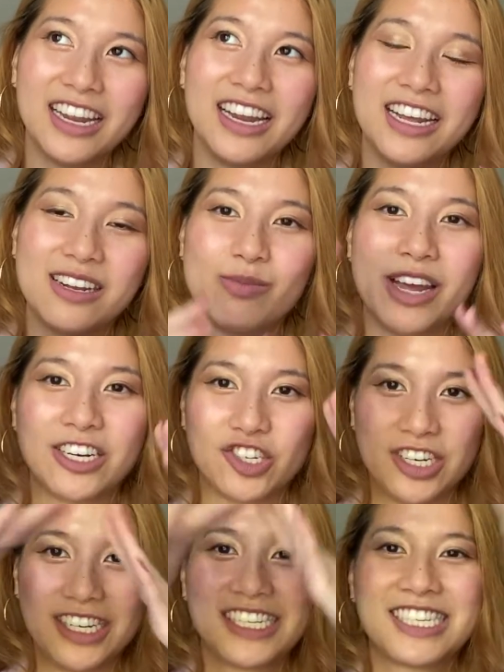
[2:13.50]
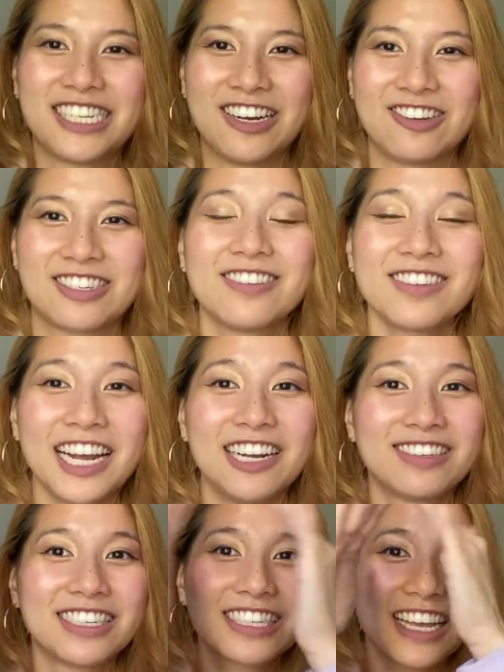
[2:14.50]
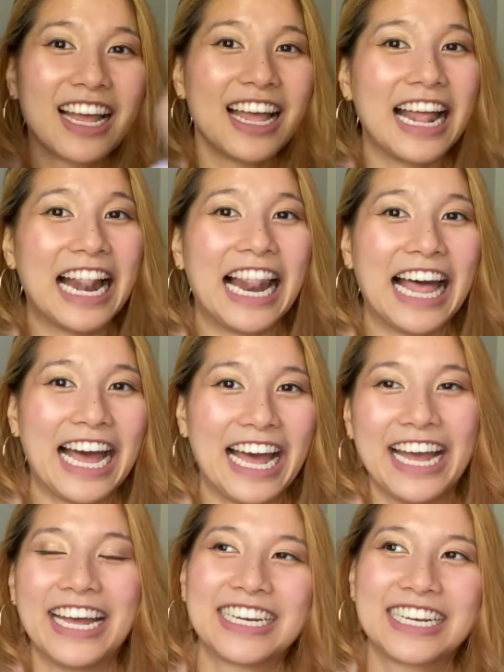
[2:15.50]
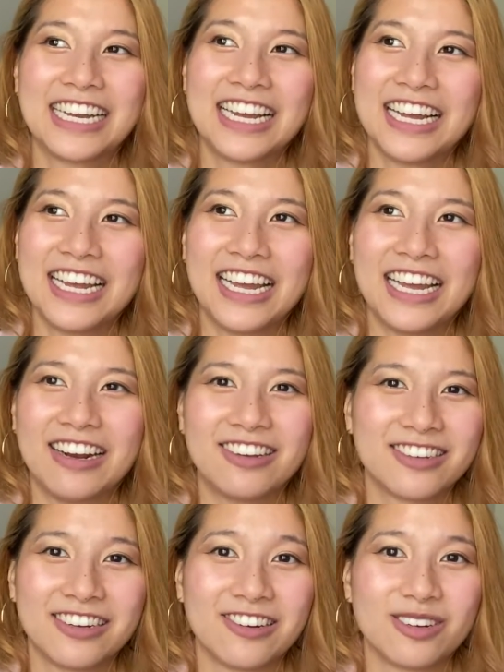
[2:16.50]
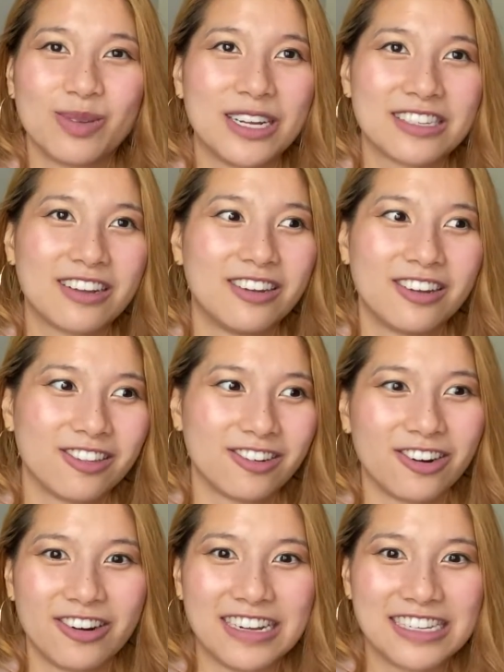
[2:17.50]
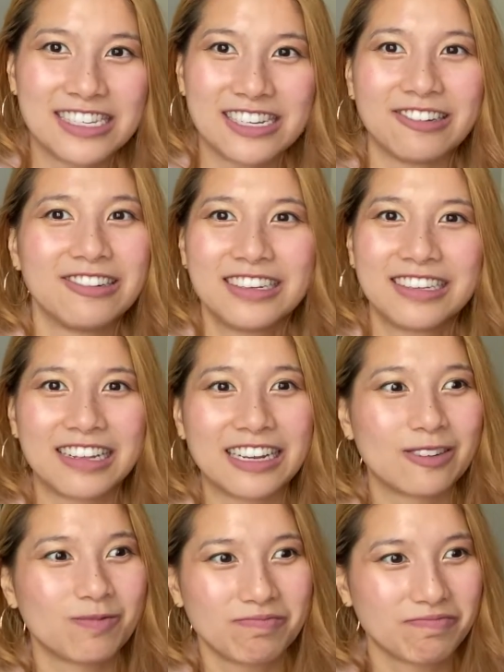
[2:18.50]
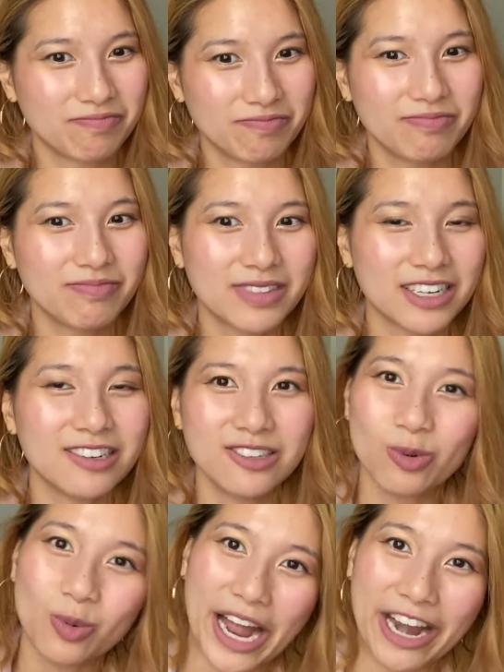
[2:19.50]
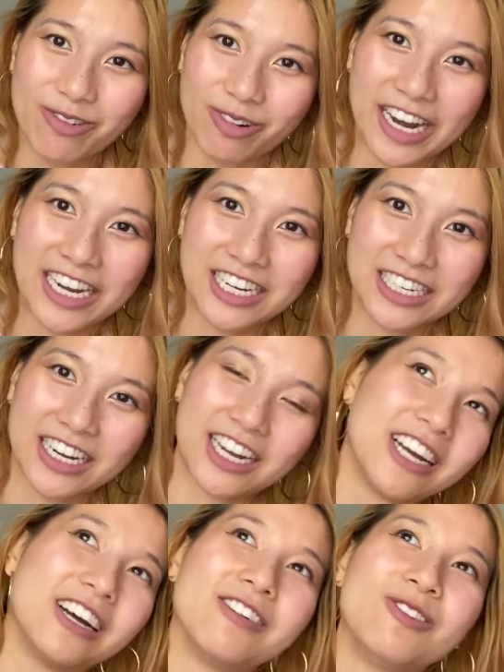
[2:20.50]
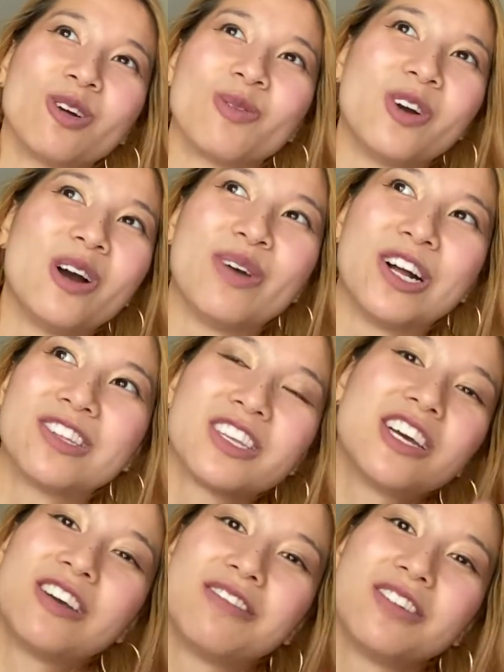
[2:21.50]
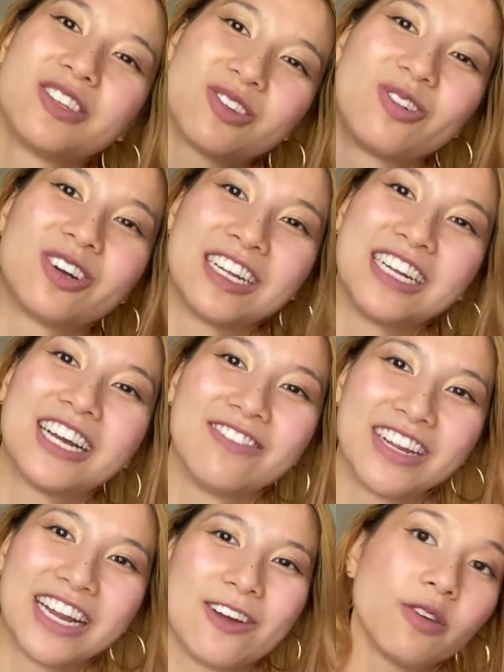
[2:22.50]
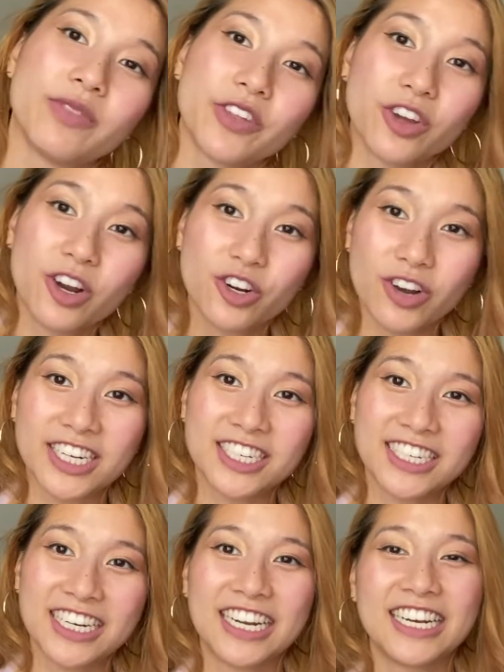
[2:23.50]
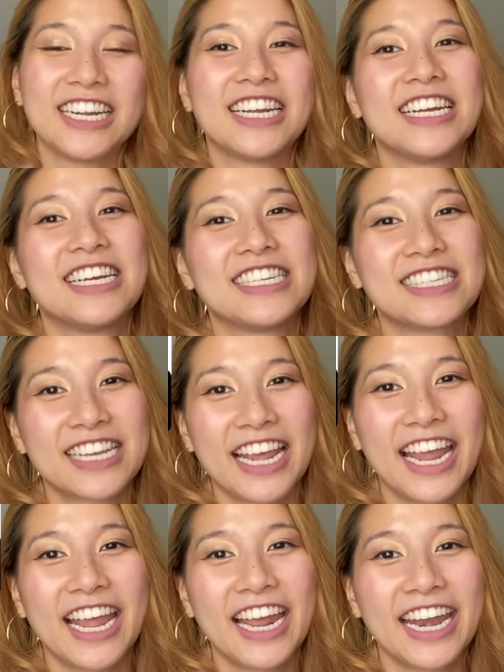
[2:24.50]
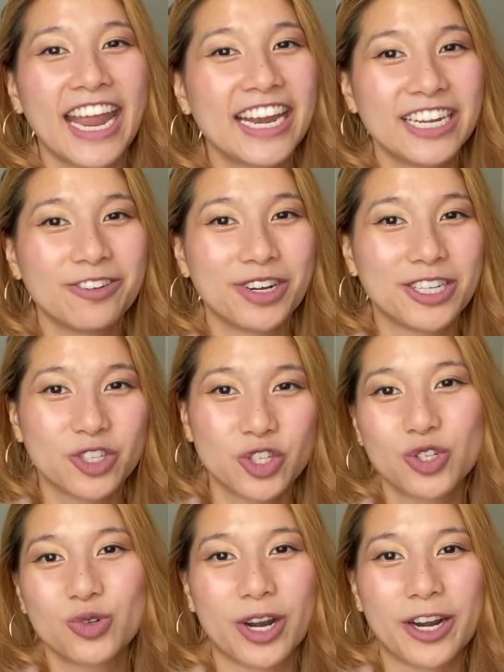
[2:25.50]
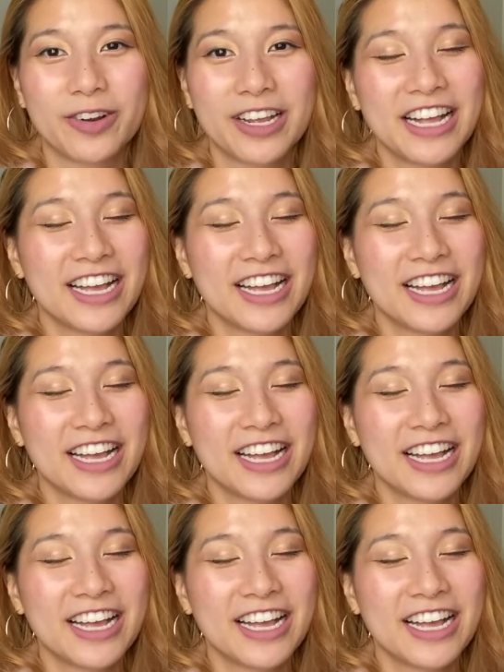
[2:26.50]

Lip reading: and the mattress. So sometimes it's a lot, and also, you know, depends how long they're going. So it's like there is a wide range of normal amounts of squirting coming out. The third question is, can anyone squirt?